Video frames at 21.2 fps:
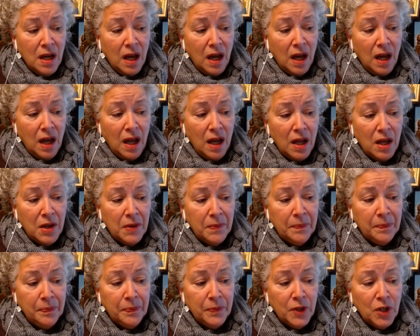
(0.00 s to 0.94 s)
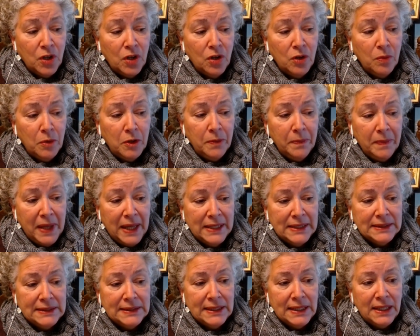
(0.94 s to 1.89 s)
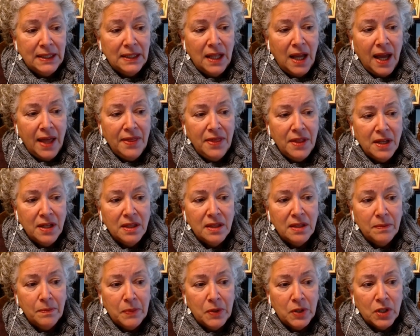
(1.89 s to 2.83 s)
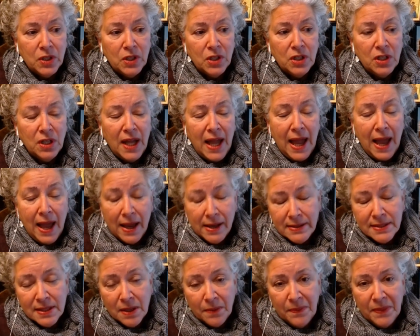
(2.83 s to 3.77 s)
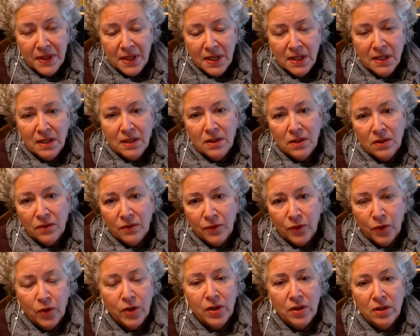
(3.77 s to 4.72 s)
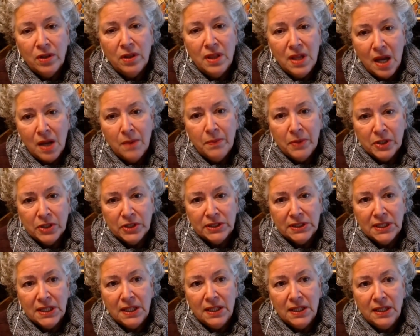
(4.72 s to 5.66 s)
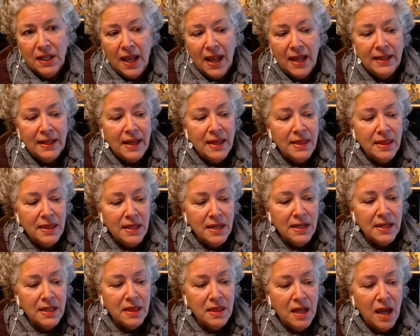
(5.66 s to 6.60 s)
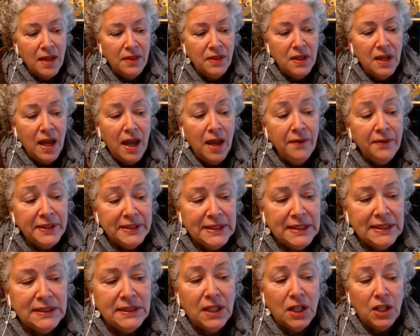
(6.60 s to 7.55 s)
herbal medicine, I think the book has something for that person. And I think that the emphasis on